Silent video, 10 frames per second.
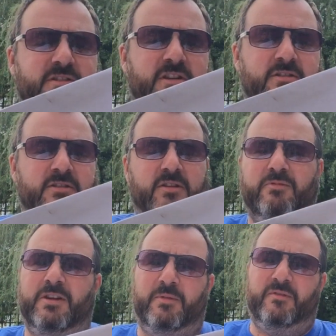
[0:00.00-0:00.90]
and
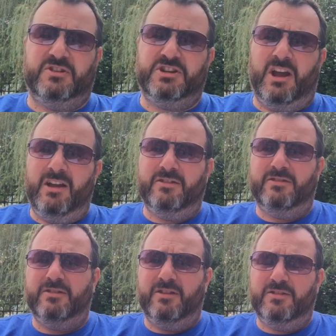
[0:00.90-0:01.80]
we had a bit of a chat
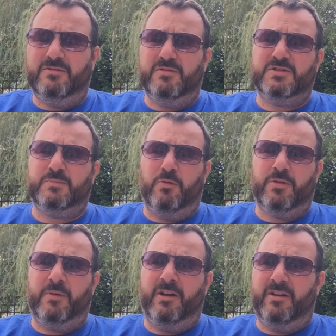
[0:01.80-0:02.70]
and
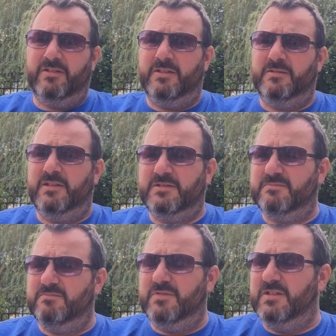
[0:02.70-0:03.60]
spoke about
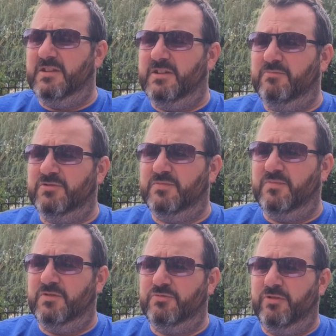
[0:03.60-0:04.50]
he was
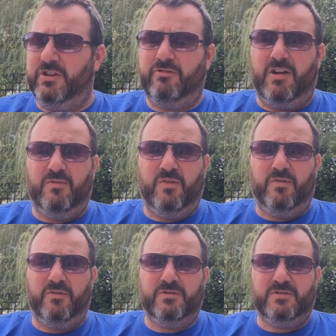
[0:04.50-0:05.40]
really
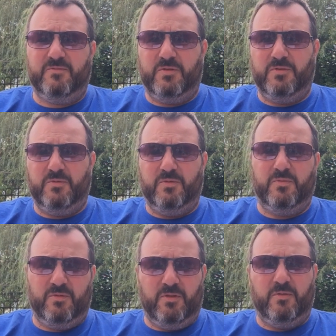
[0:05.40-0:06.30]
grateful for
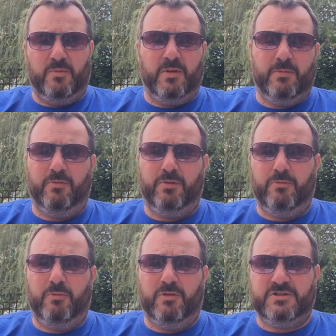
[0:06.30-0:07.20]
the people who
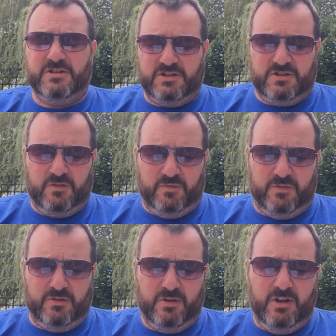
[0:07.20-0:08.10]
were watching his stuff
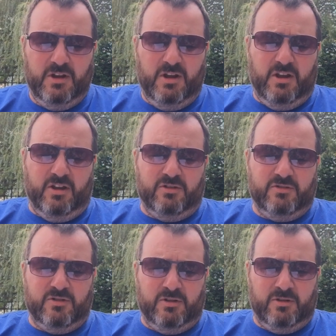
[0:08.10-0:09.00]

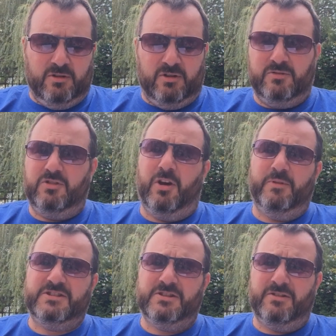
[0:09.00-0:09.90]
and
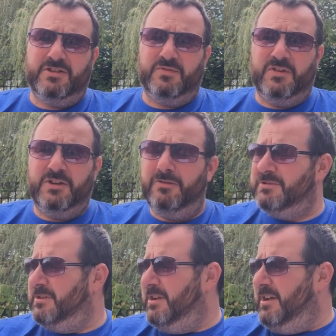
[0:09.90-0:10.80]
commenting on his
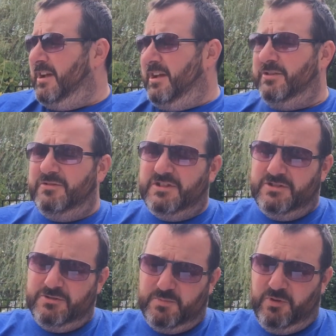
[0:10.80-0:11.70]
videos. I noticed
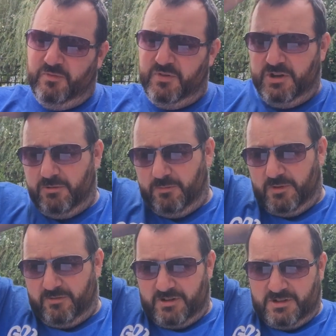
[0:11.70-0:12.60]
he just put a video up
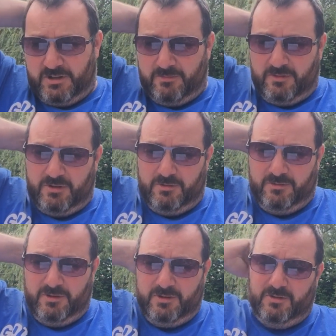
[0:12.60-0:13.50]
there actually. I'm gonna go
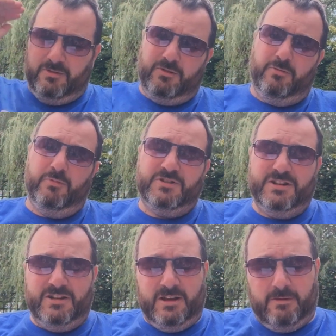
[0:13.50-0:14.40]
and watch
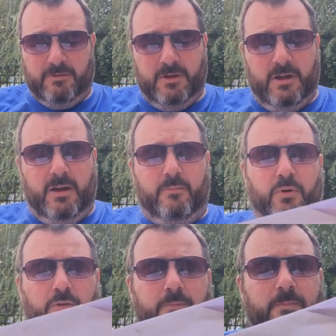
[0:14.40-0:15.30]
it now.
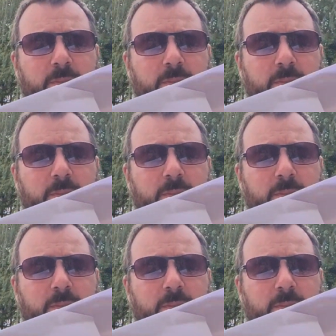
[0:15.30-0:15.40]
But